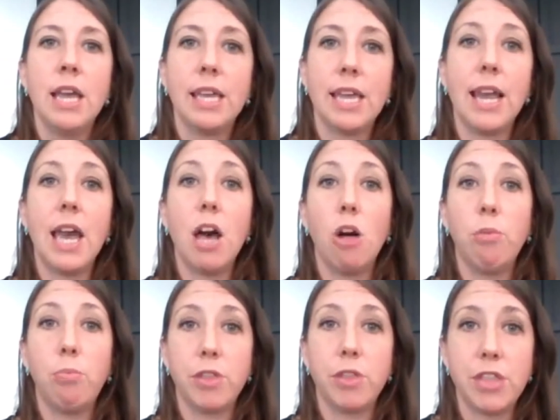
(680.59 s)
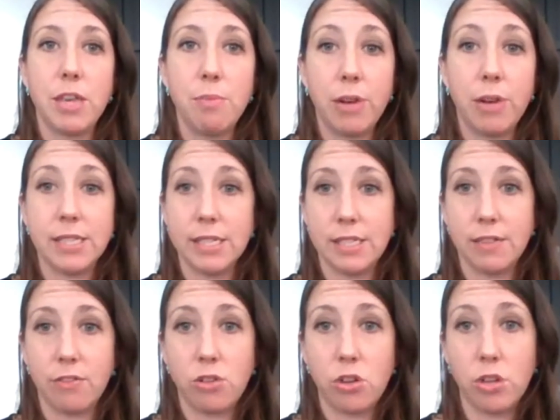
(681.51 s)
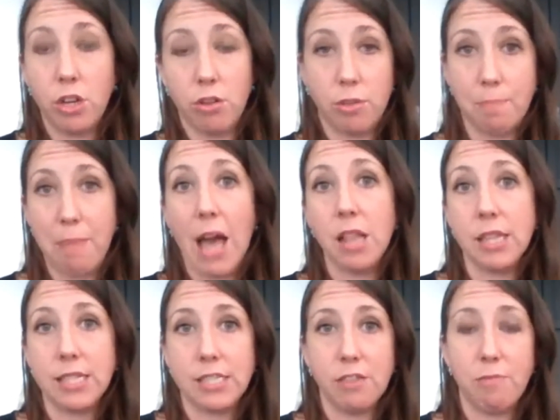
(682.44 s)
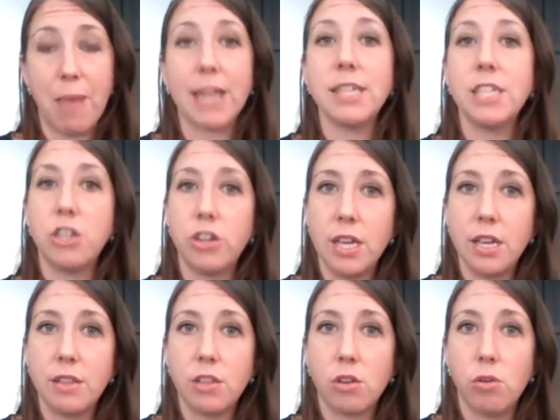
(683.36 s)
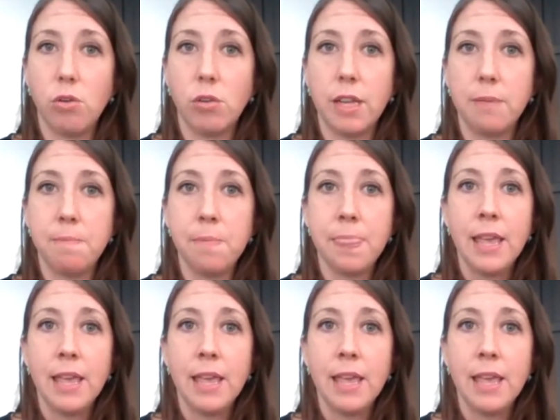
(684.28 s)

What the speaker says: can help with the presence of, the balance of bacteria in the colon.